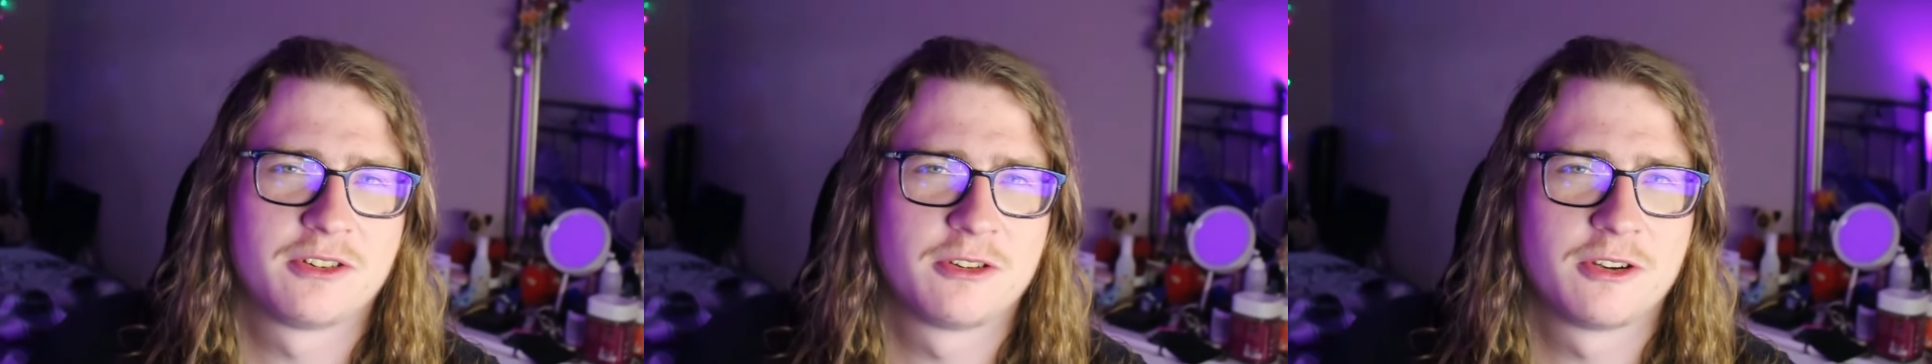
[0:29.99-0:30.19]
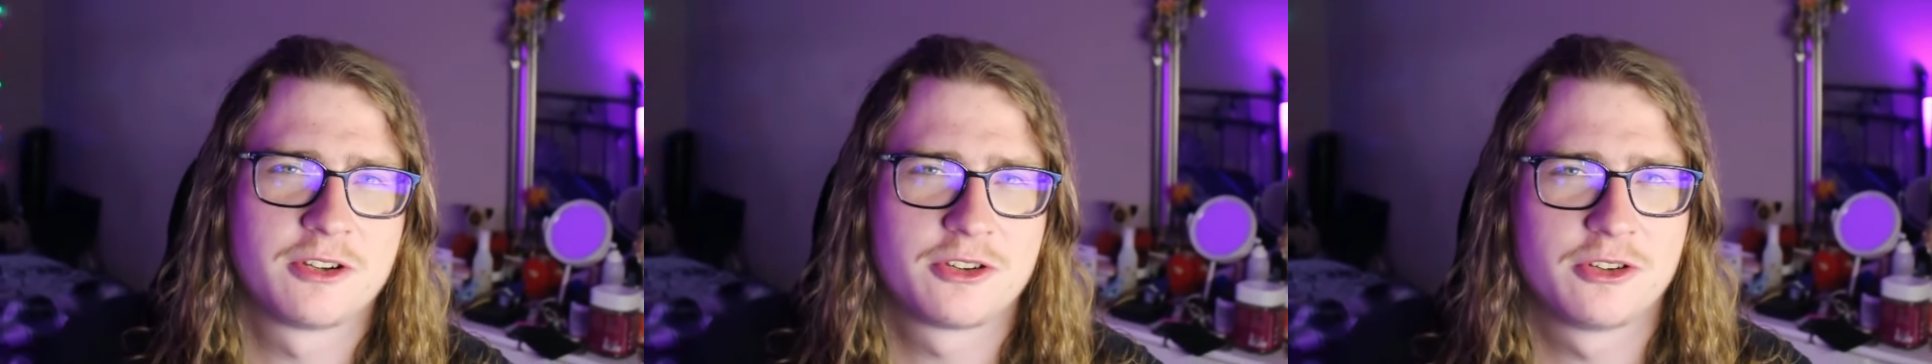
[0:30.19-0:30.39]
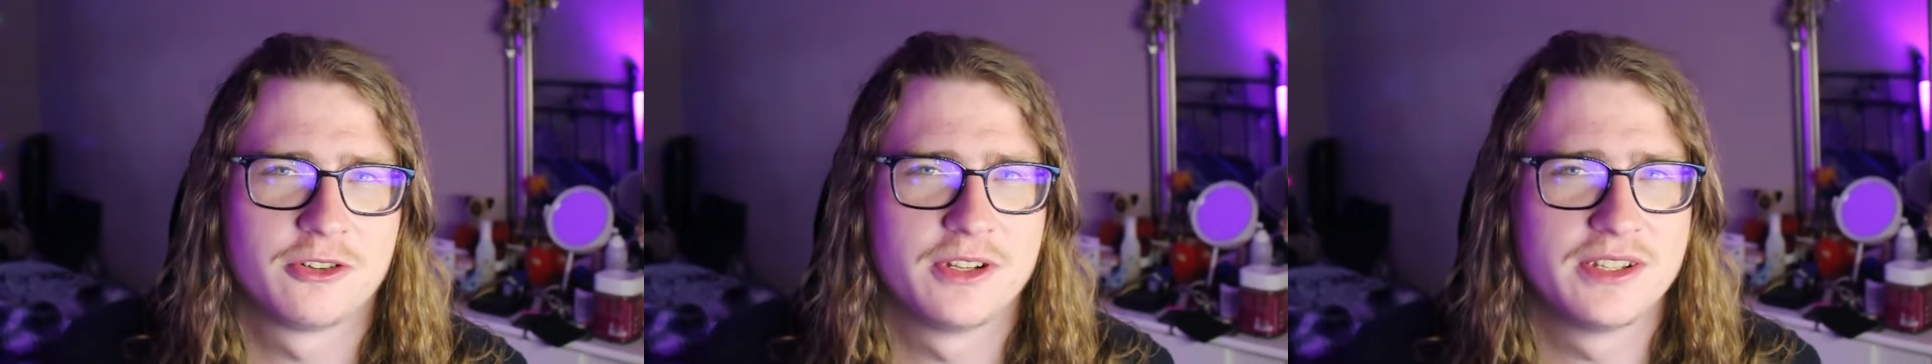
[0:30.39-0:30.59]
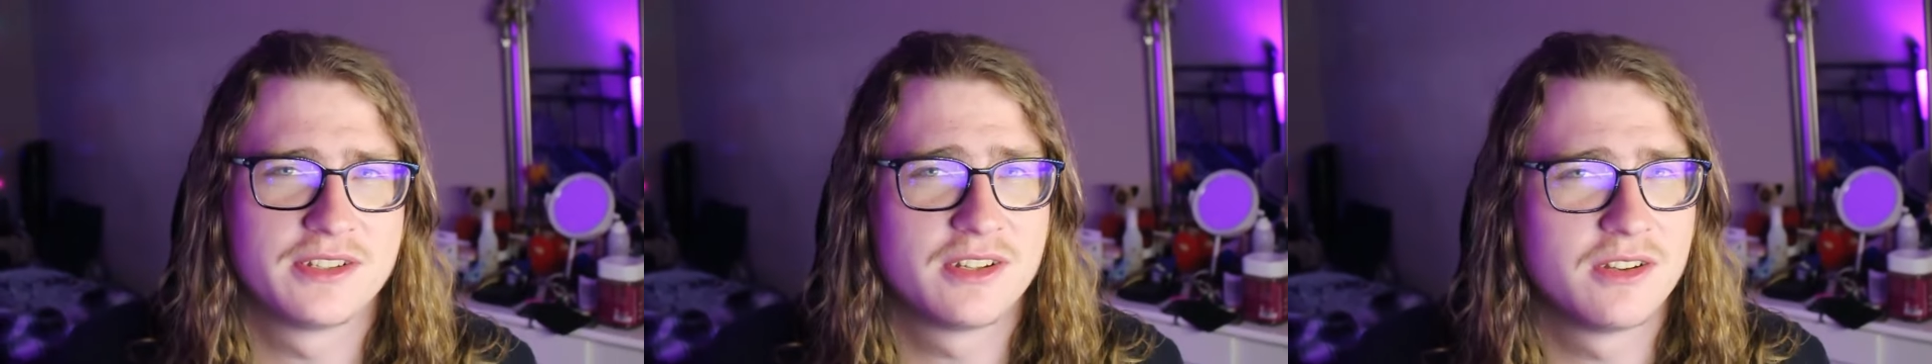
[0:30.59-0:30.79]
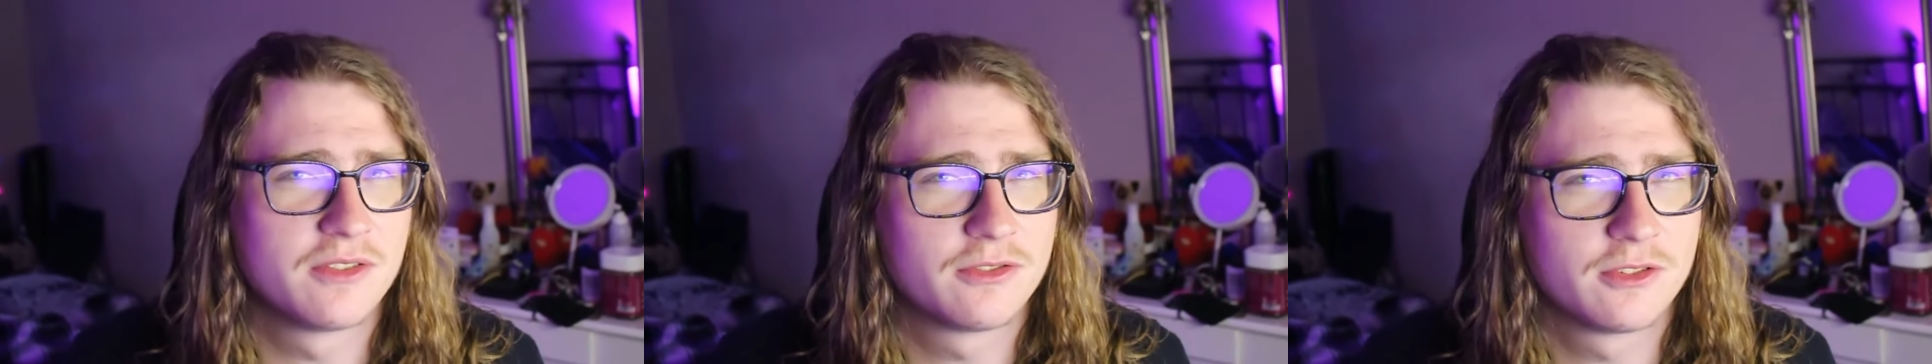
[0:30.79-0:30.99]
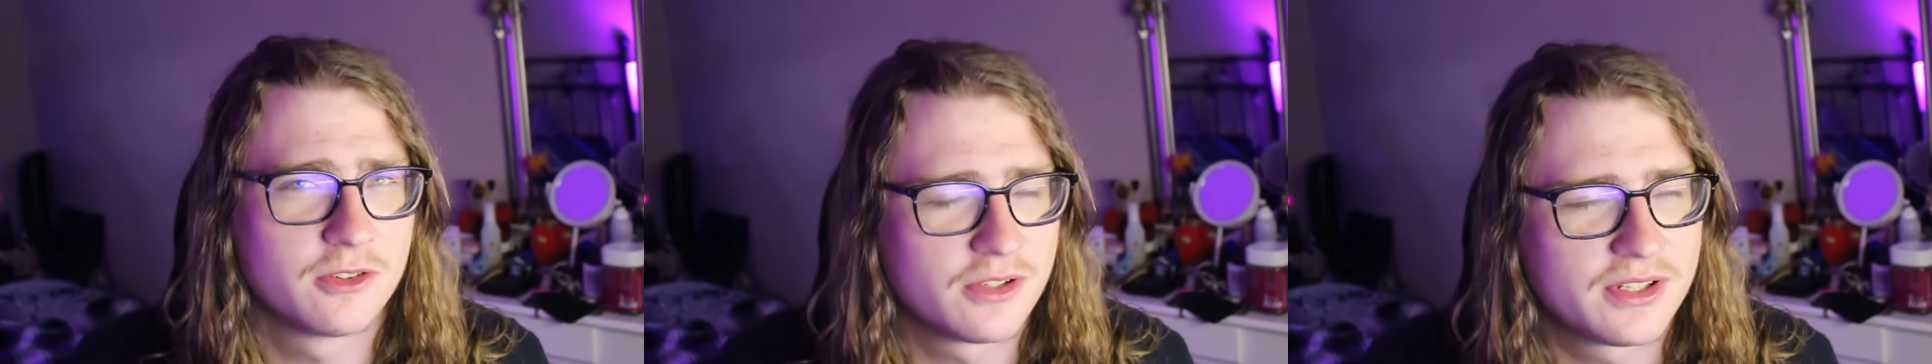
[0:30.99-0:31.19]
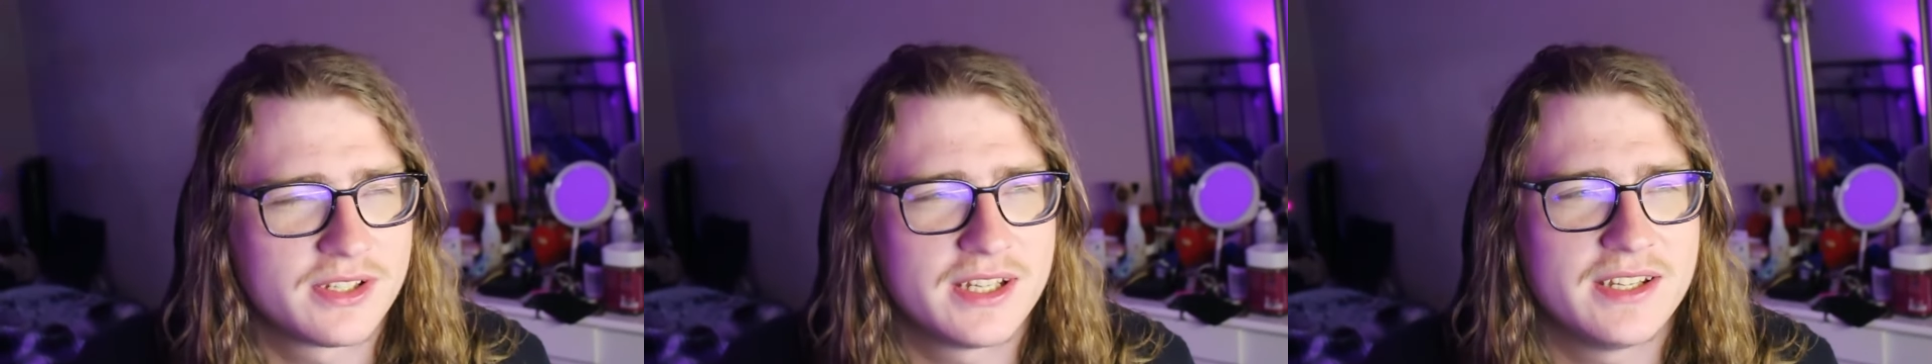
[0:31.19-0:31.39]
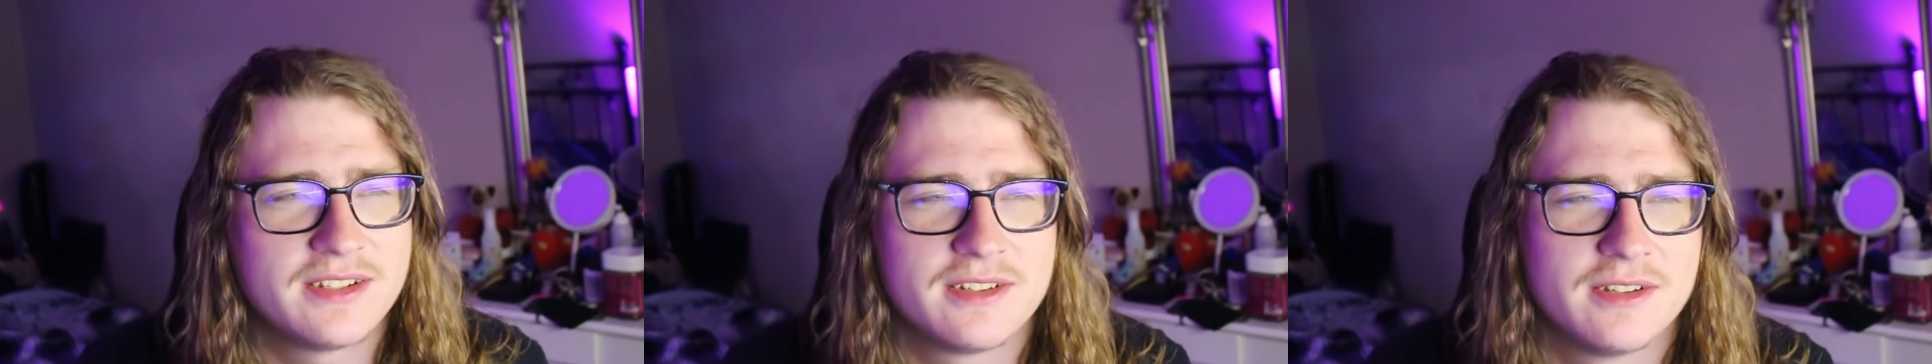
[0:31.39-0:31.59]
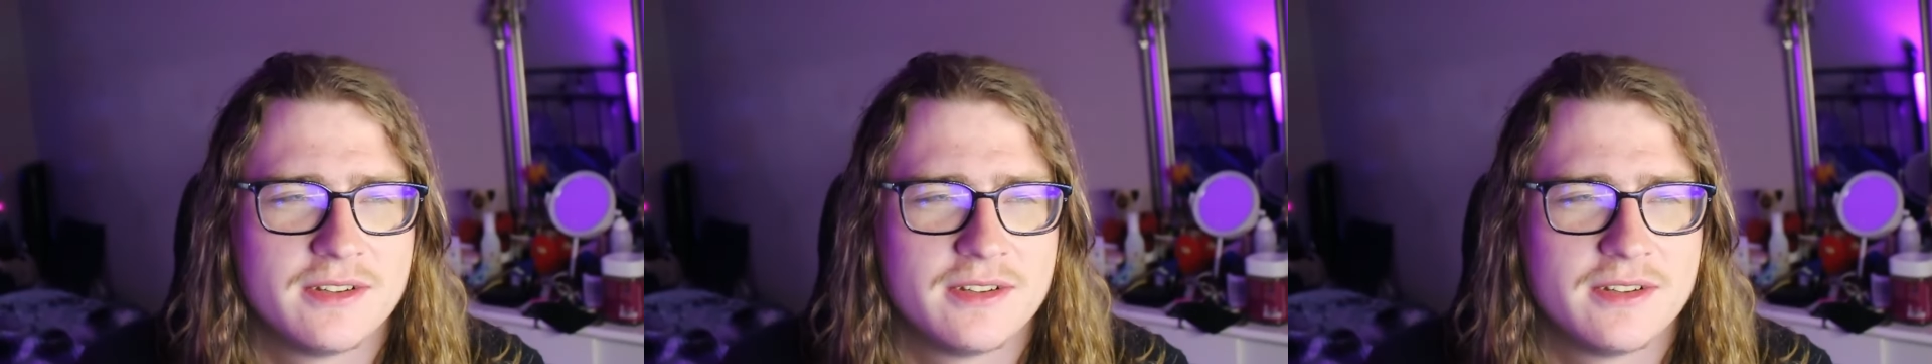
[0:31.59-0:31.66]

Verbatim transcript: Crusher is in the first season.